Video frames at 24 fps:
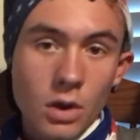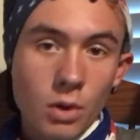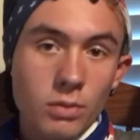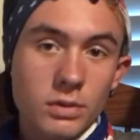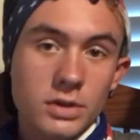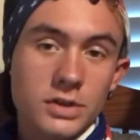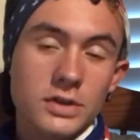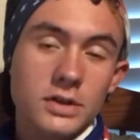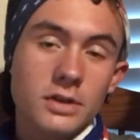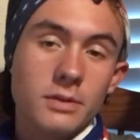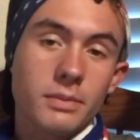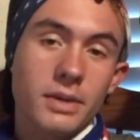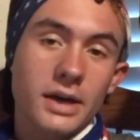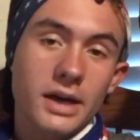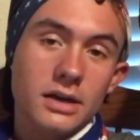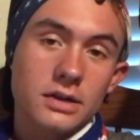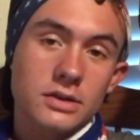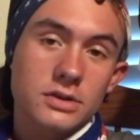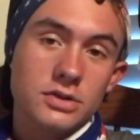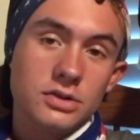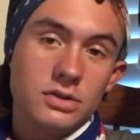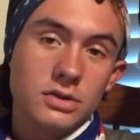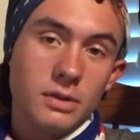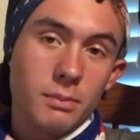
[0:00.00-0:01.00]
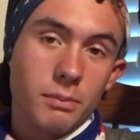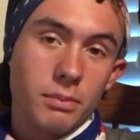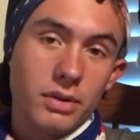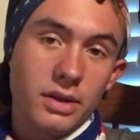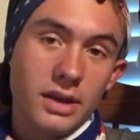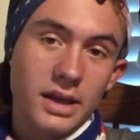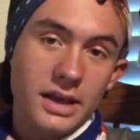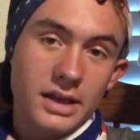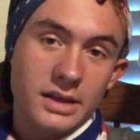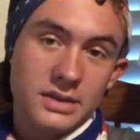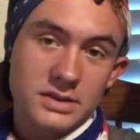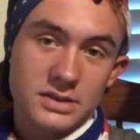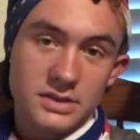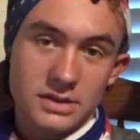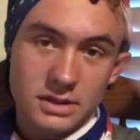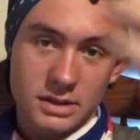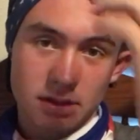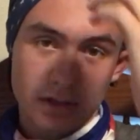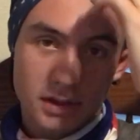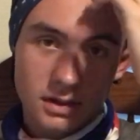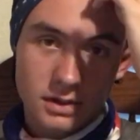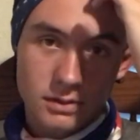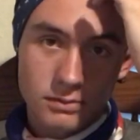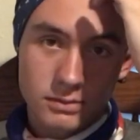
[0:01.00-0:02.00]
We took it back to the place,
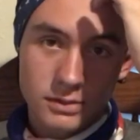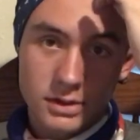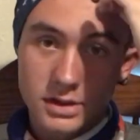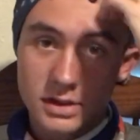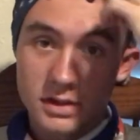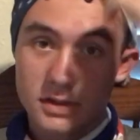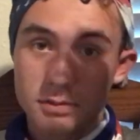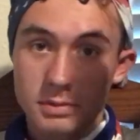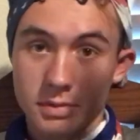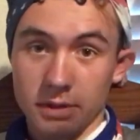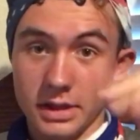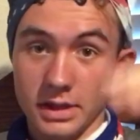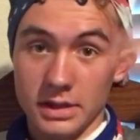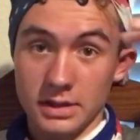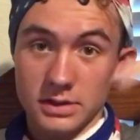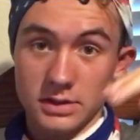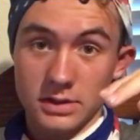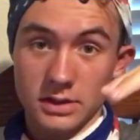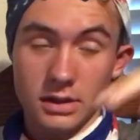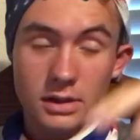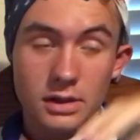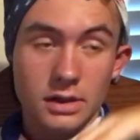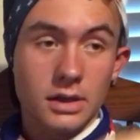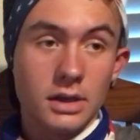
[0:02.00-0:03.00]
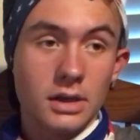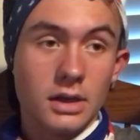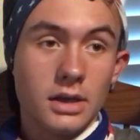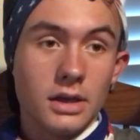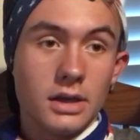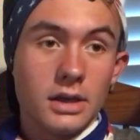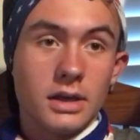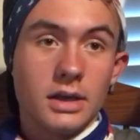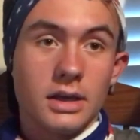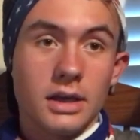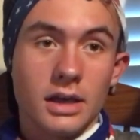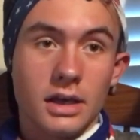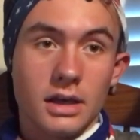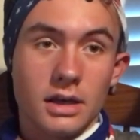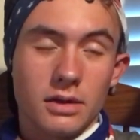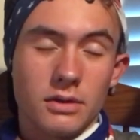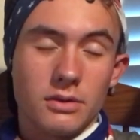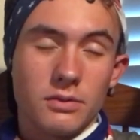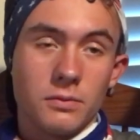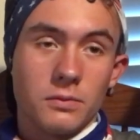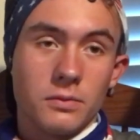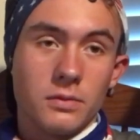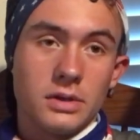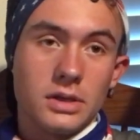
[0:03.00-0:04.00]
this place,
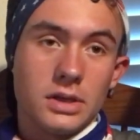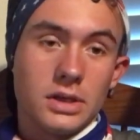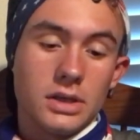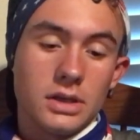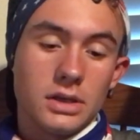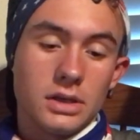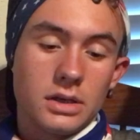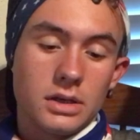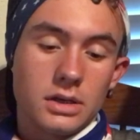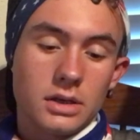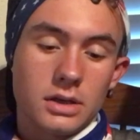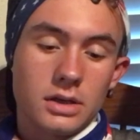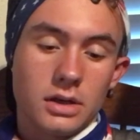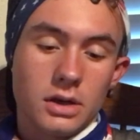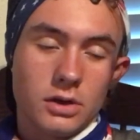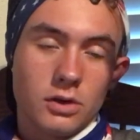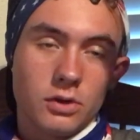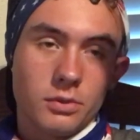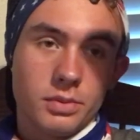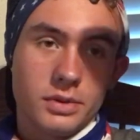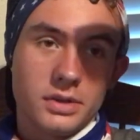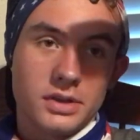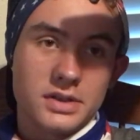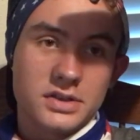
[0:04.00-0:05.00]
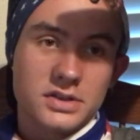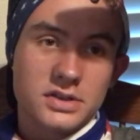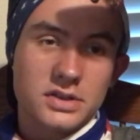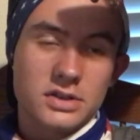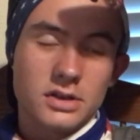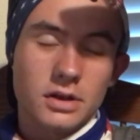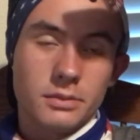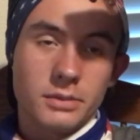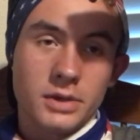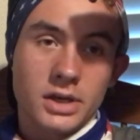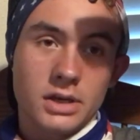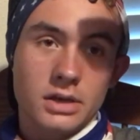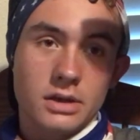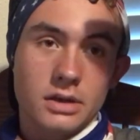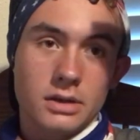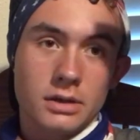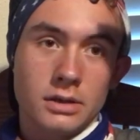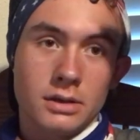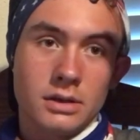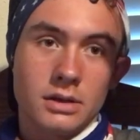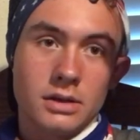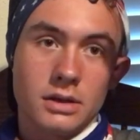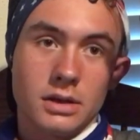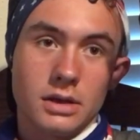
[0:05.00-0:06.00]
and we that cut open the stomach
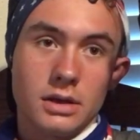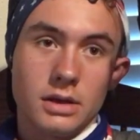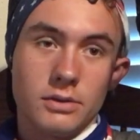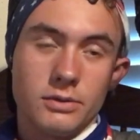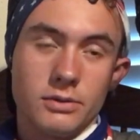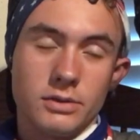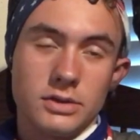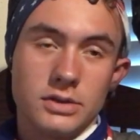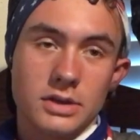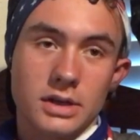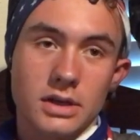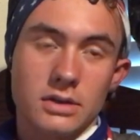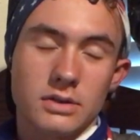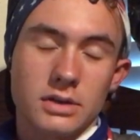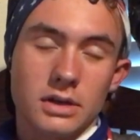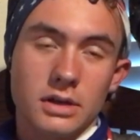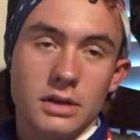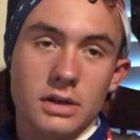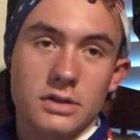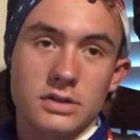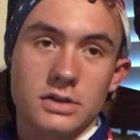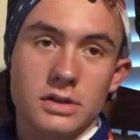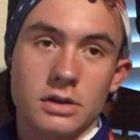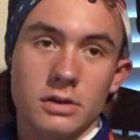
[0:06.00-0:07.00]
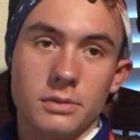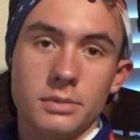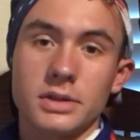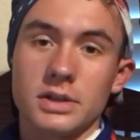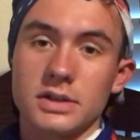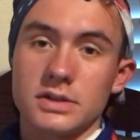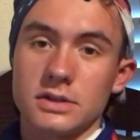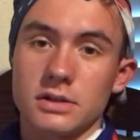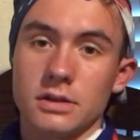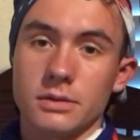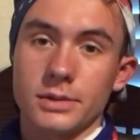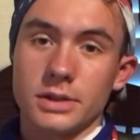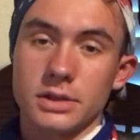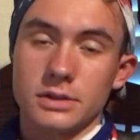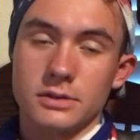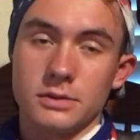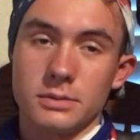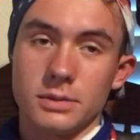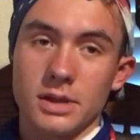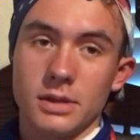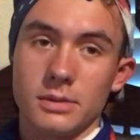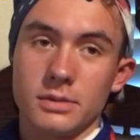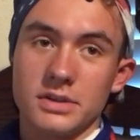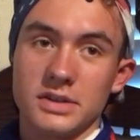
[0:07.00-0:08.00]
we took out the guts, cut open the stomach to
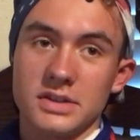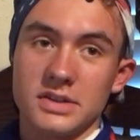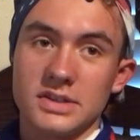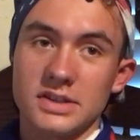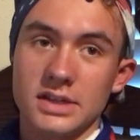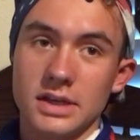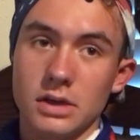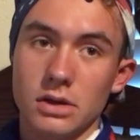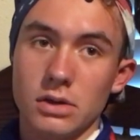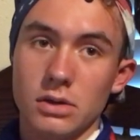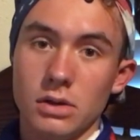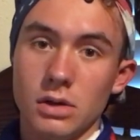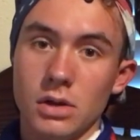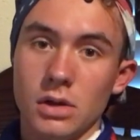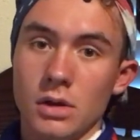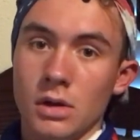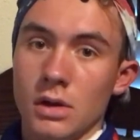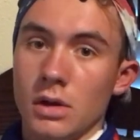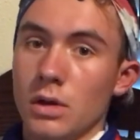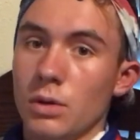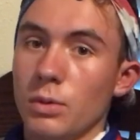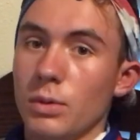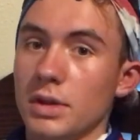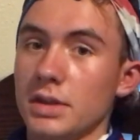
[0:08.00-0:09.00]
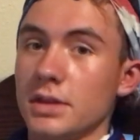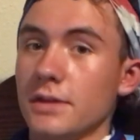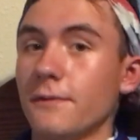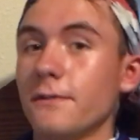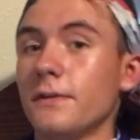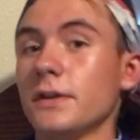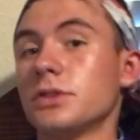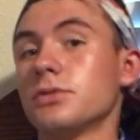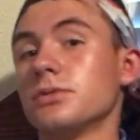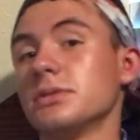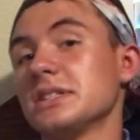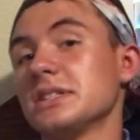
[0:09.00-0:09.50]
be able to tell what the fish